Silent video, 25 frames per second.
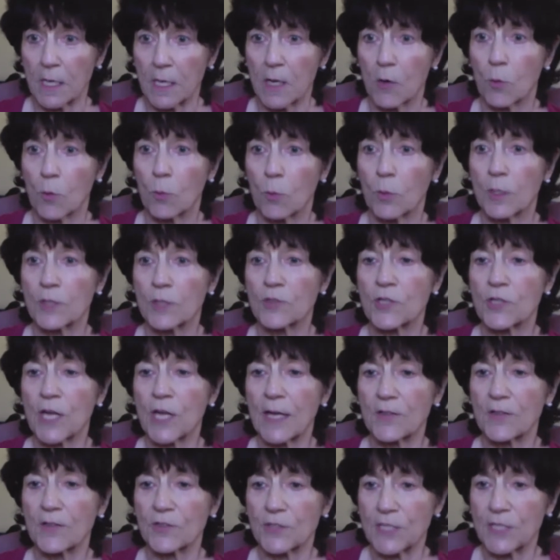which
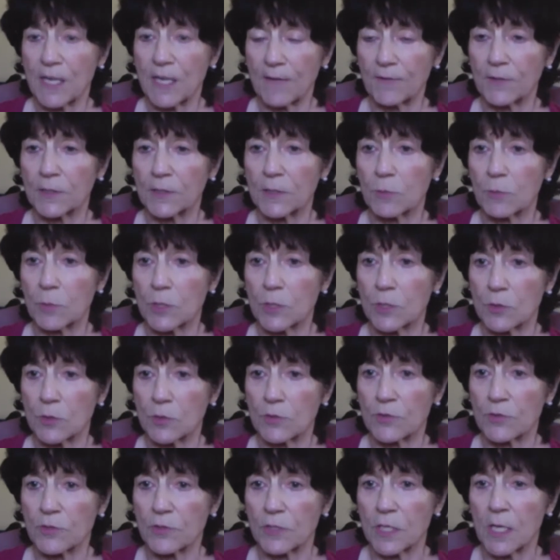has definitely
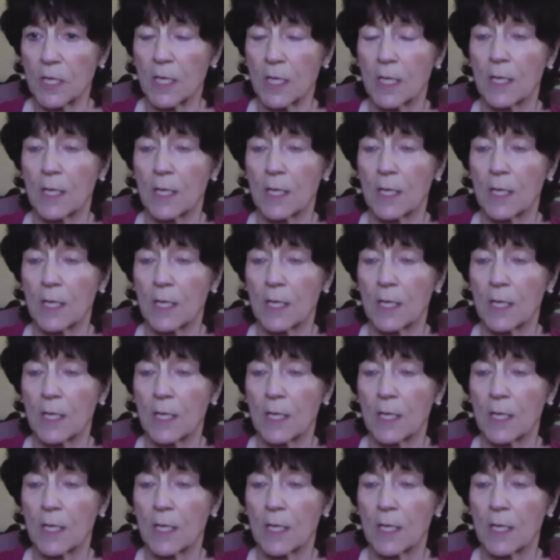reduced